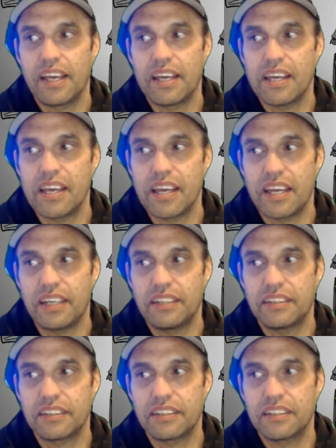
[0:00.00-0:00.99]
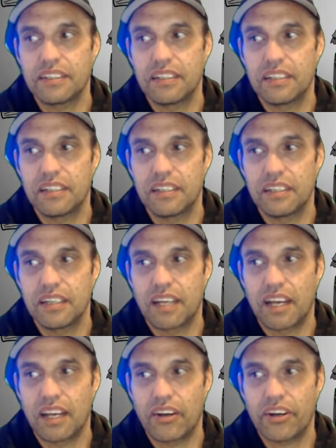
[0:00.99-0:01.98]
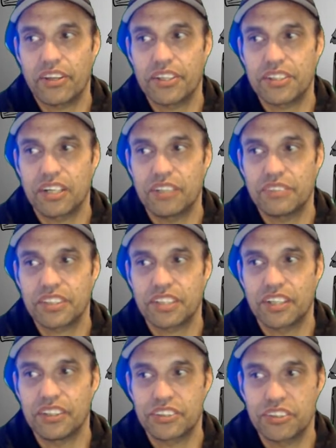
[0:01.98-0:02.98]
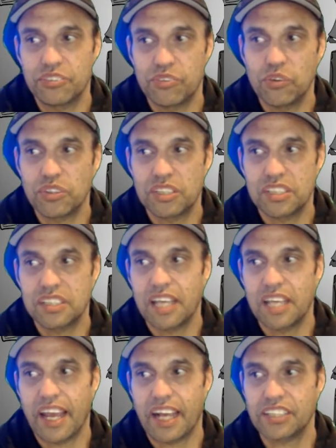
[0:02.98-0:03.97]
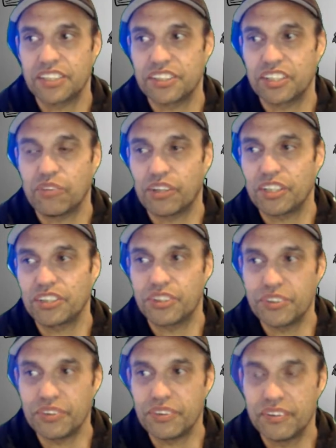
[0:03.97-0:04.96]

And a lot of the times this goes towards the actions I want to do,